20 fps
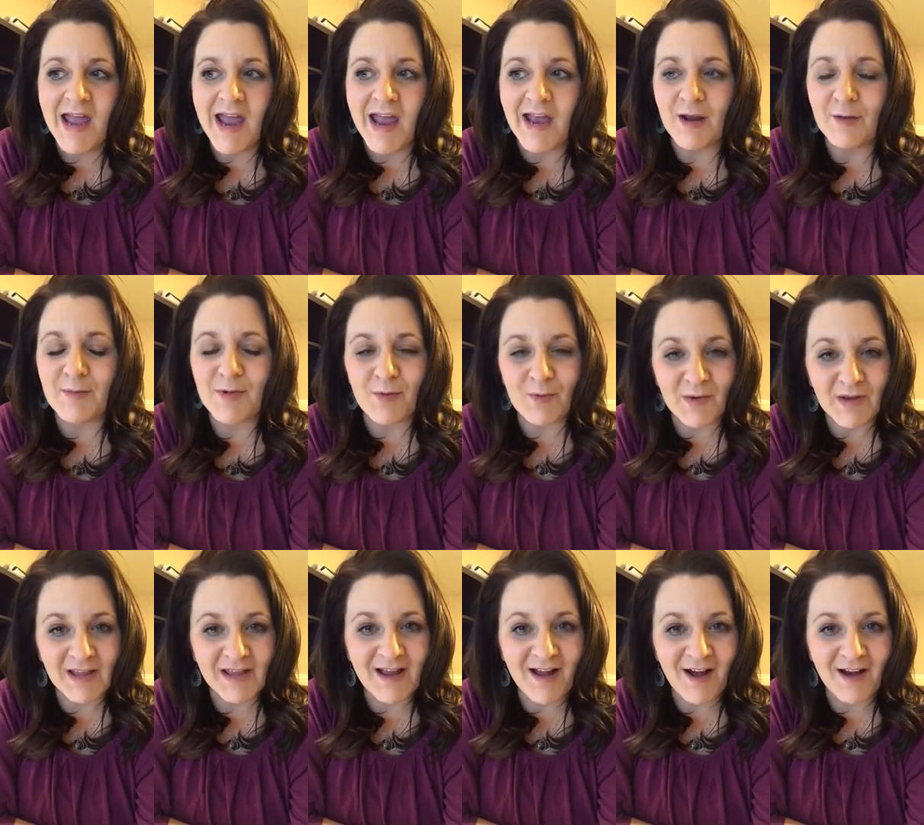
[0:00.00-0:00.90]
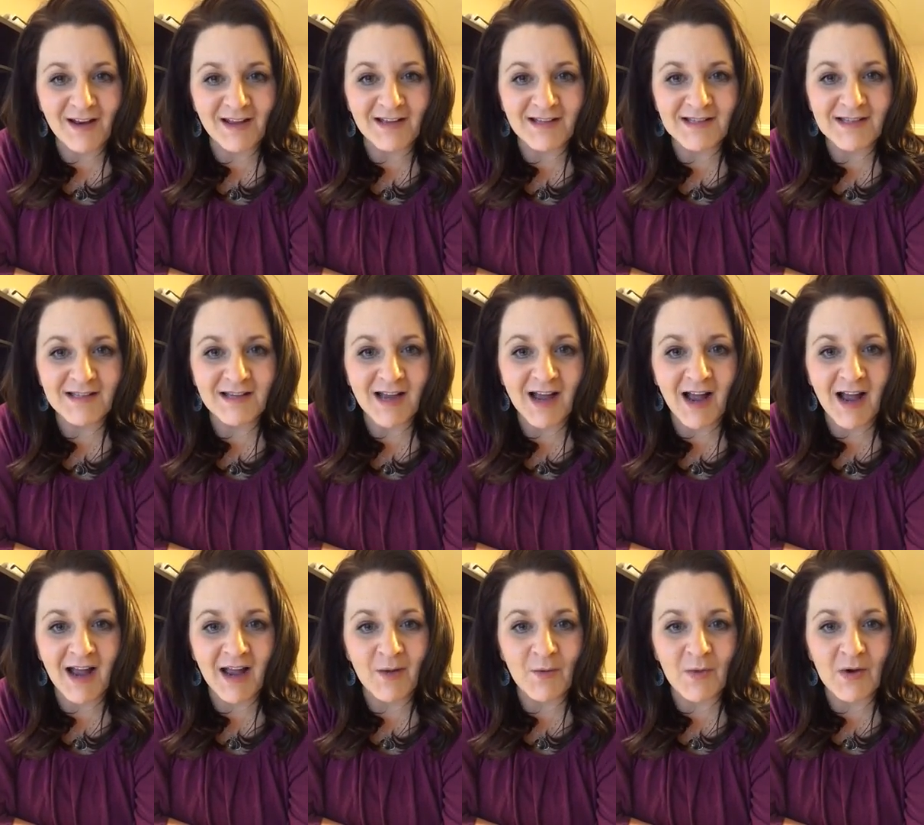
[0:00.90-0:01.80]
And I'll be really honest,
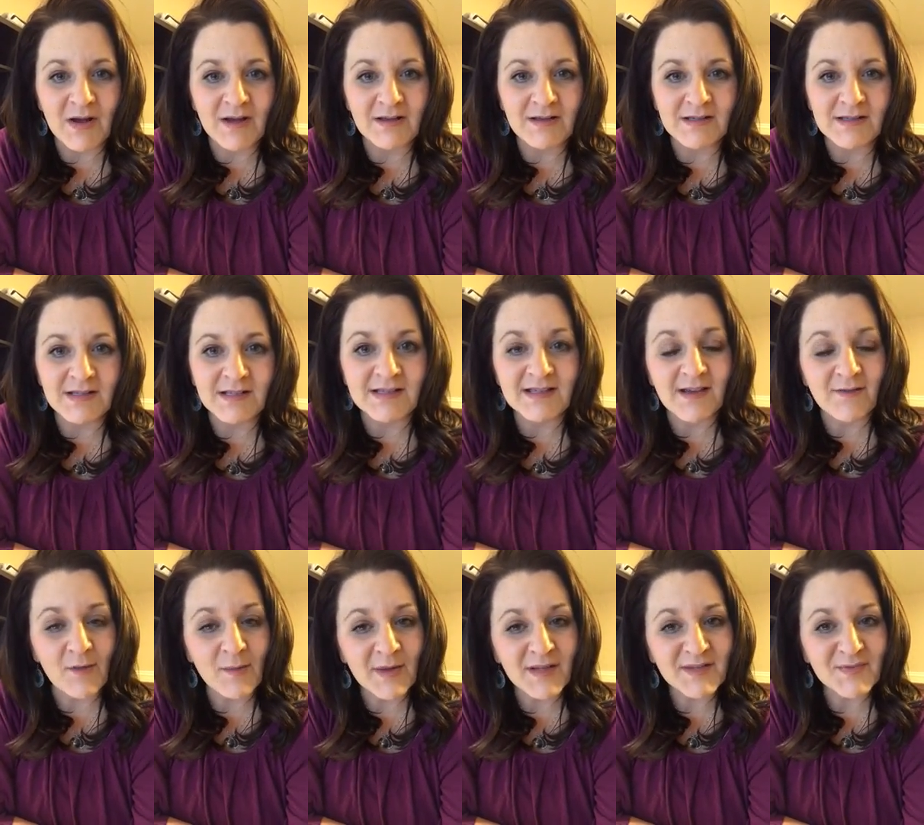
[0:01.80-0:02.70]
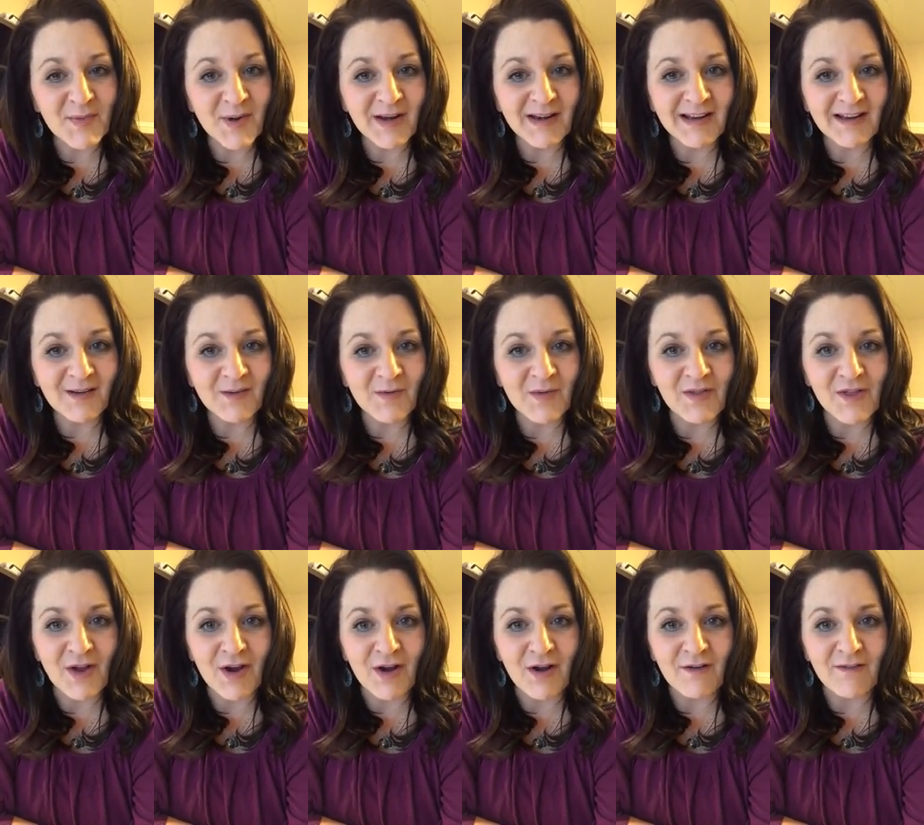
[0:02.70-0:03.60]
I was 7 months pregnant
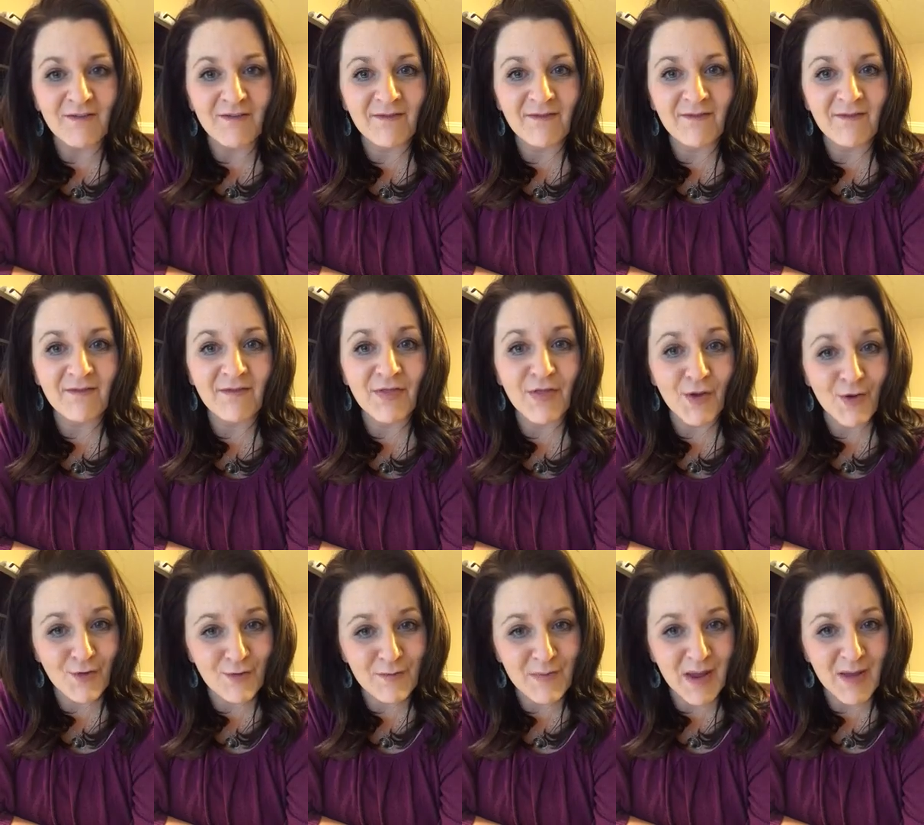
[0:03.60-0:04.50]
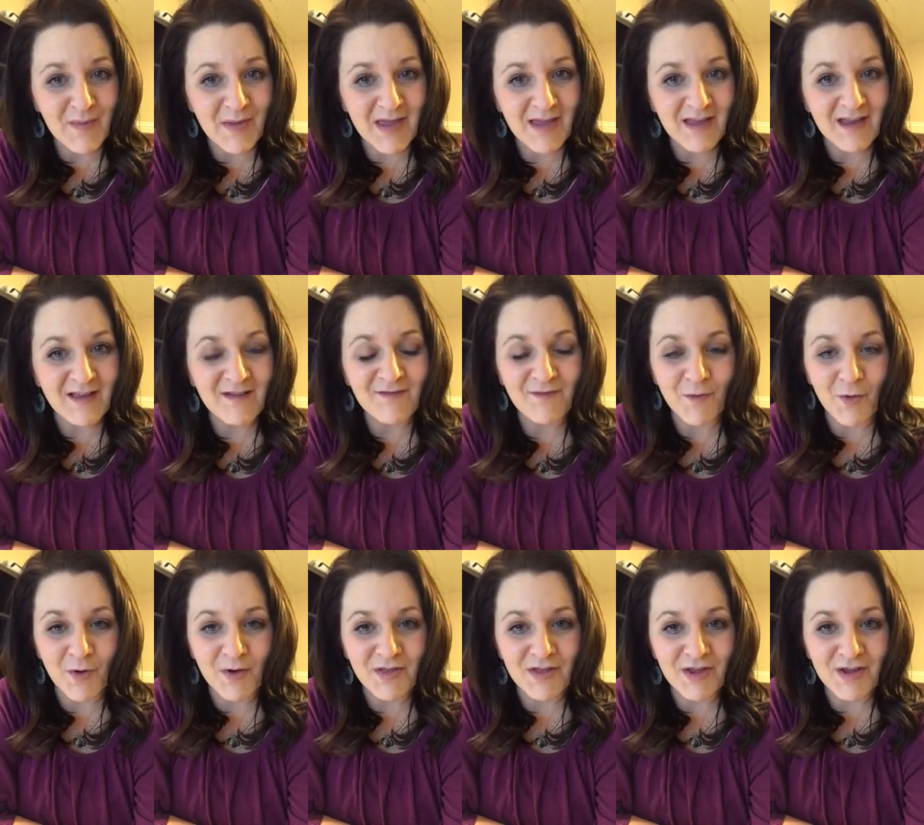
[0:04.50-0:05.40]
with our 3rd baby in
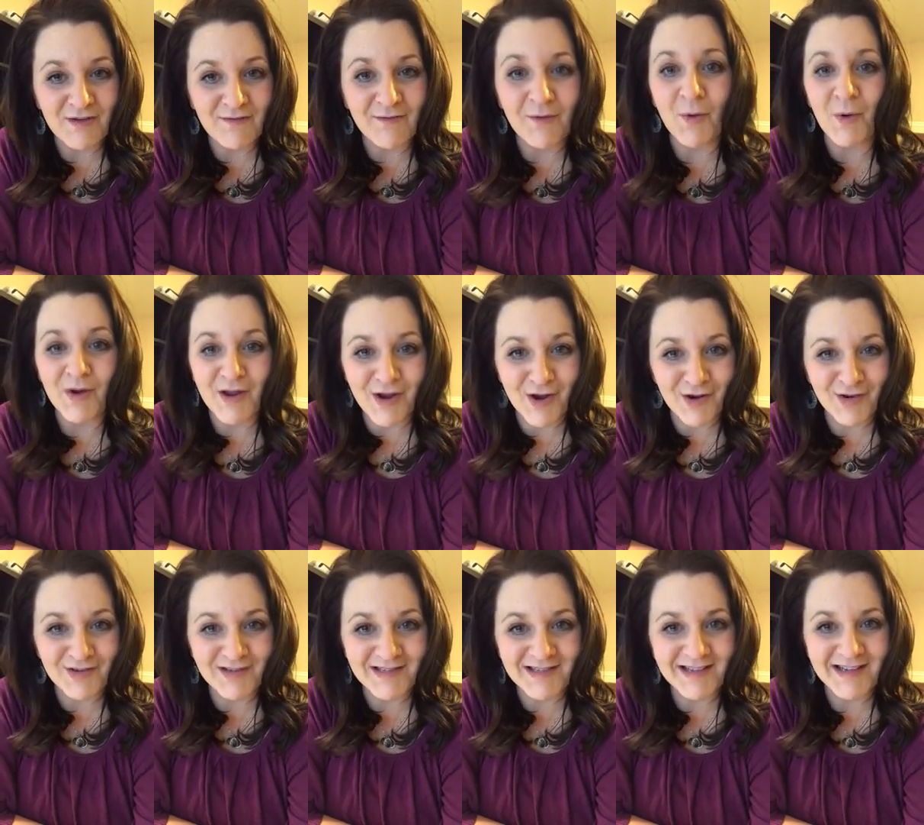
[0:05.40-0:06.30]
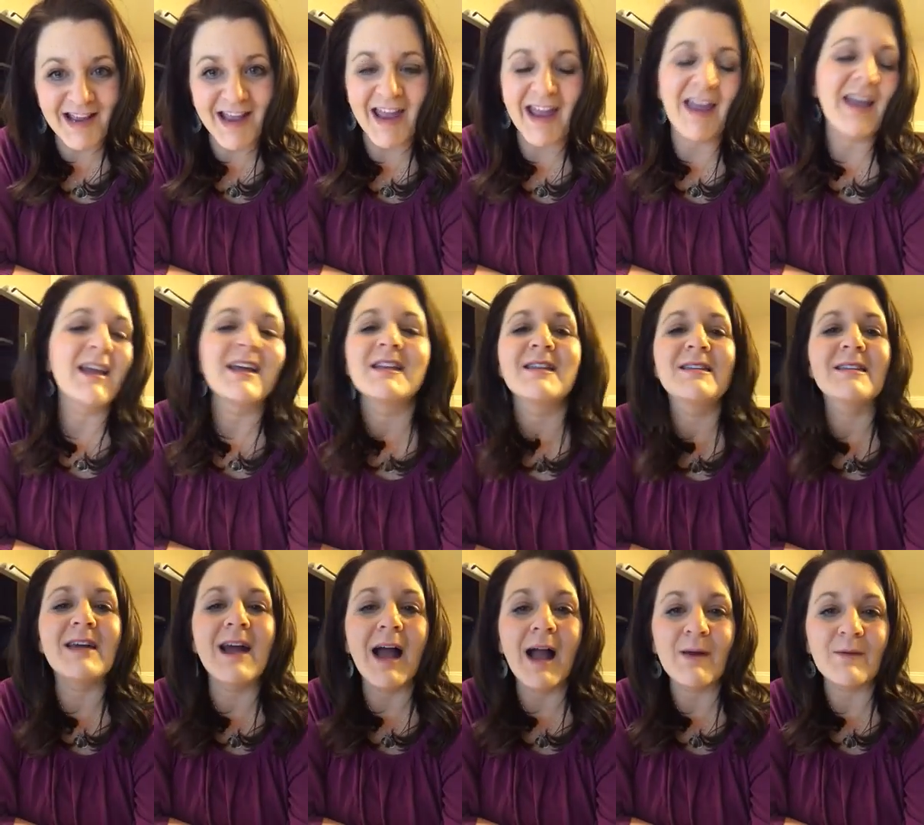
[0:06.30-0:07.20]
4 years,
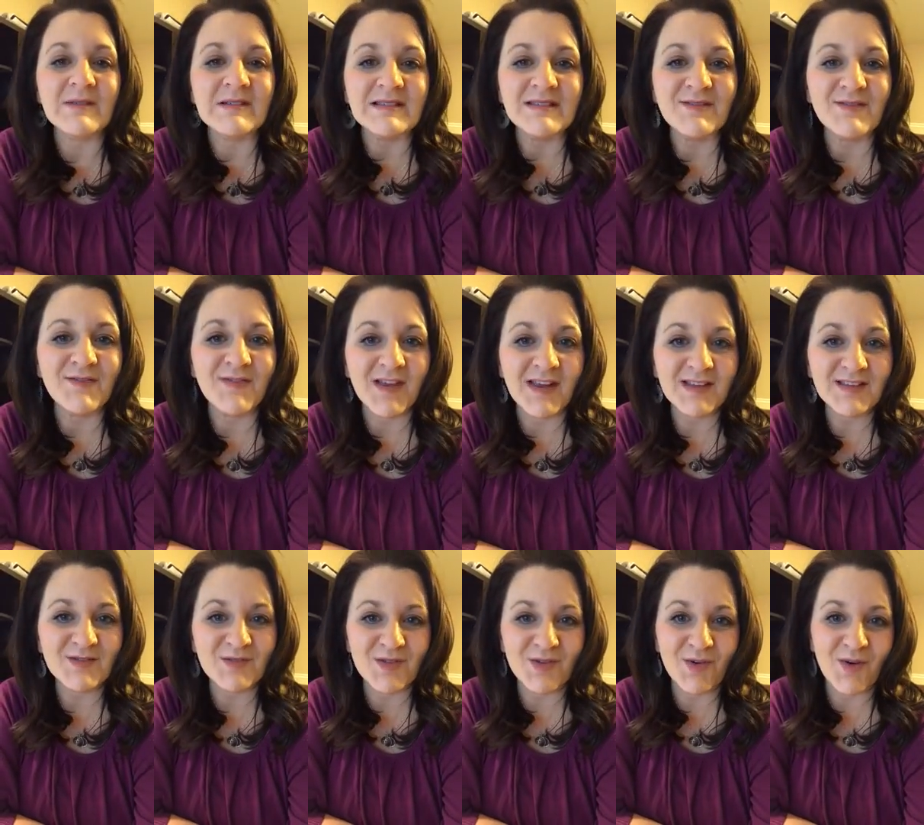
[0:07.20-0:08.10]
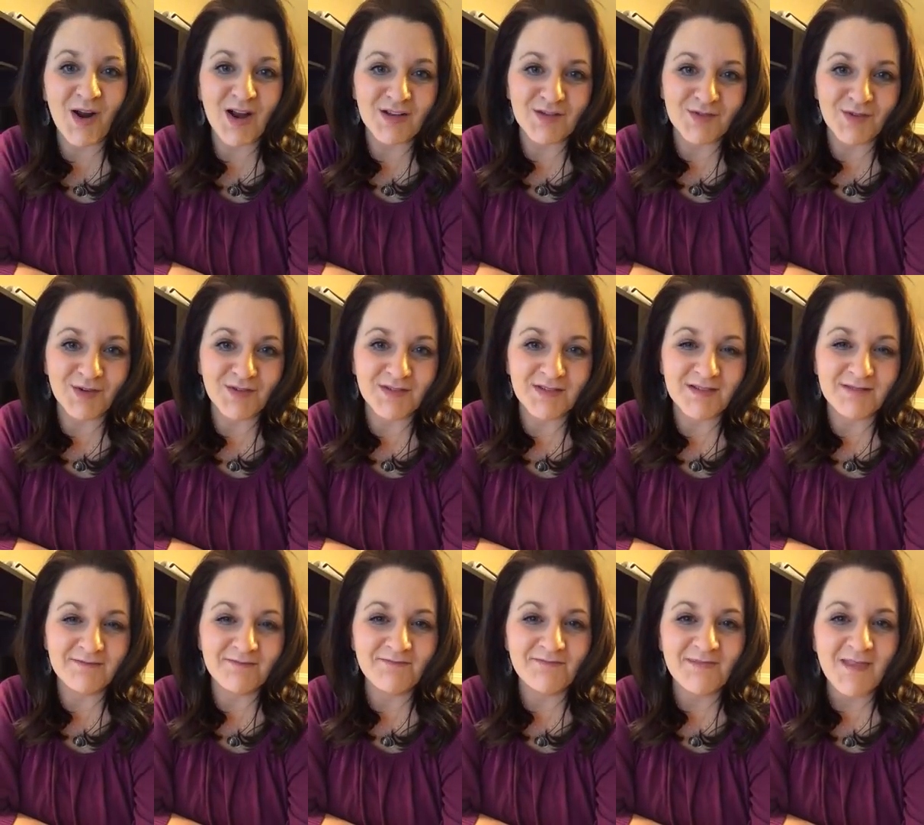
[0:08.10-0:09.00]
and I was faced with a
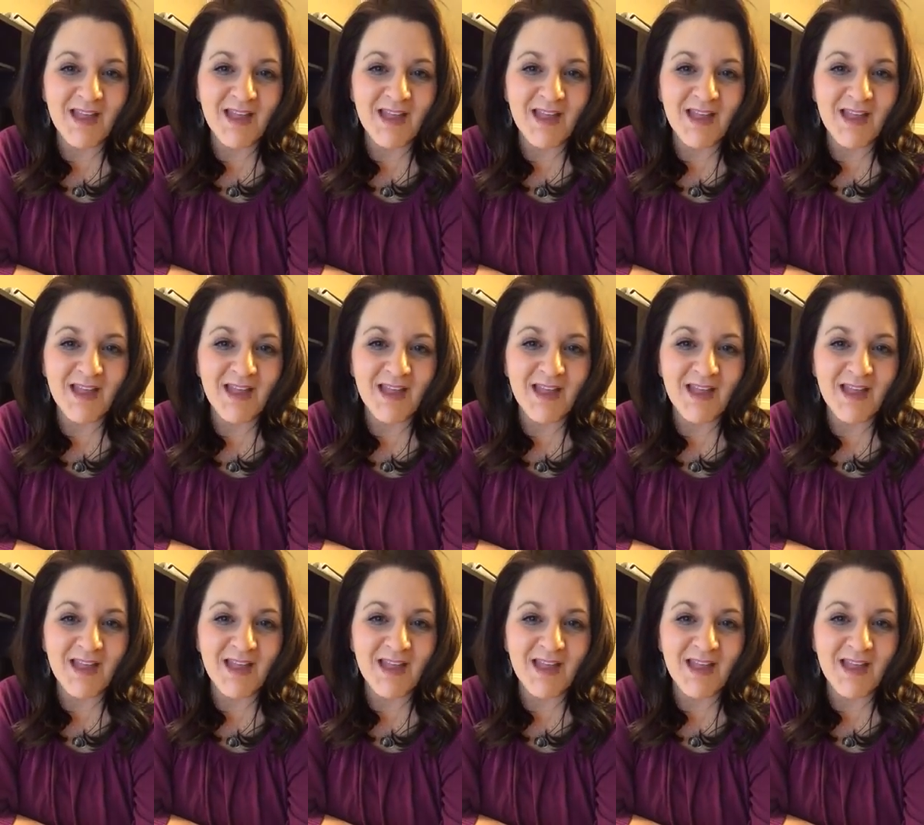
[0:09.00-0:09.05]
crossroads.